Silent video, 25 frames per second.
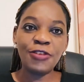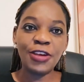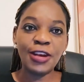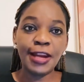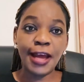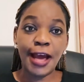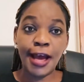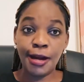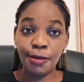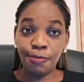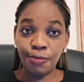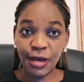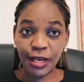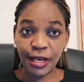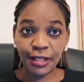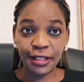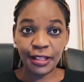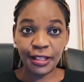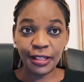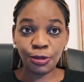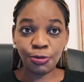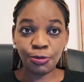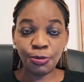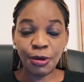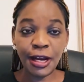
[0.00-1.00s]
in and make
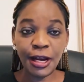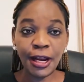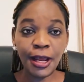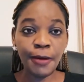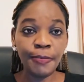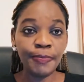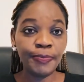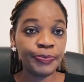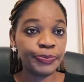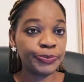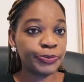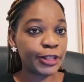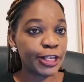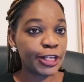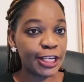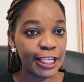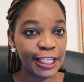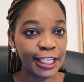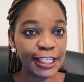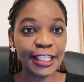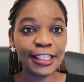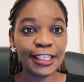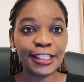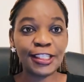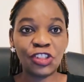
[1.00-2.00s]
this money.
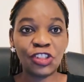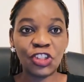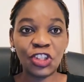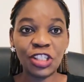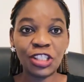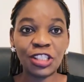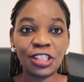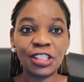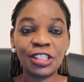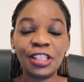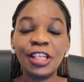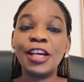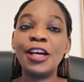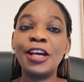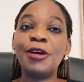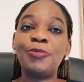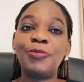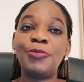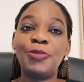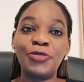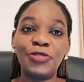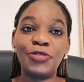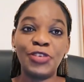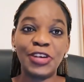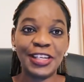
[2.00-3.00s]
Let us chase
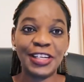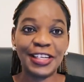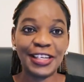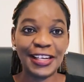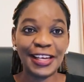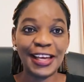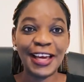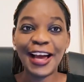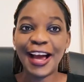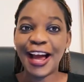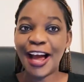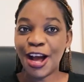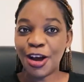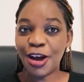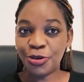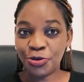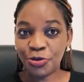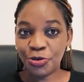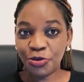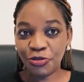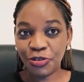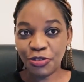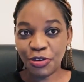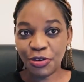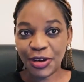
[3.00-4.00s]
poverty out
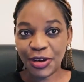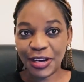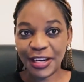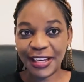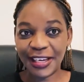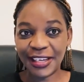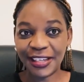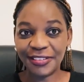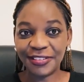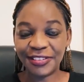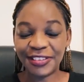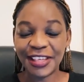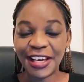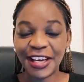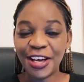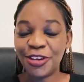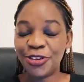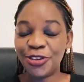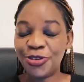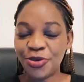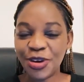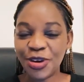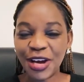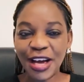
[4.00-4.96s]
of our lives. You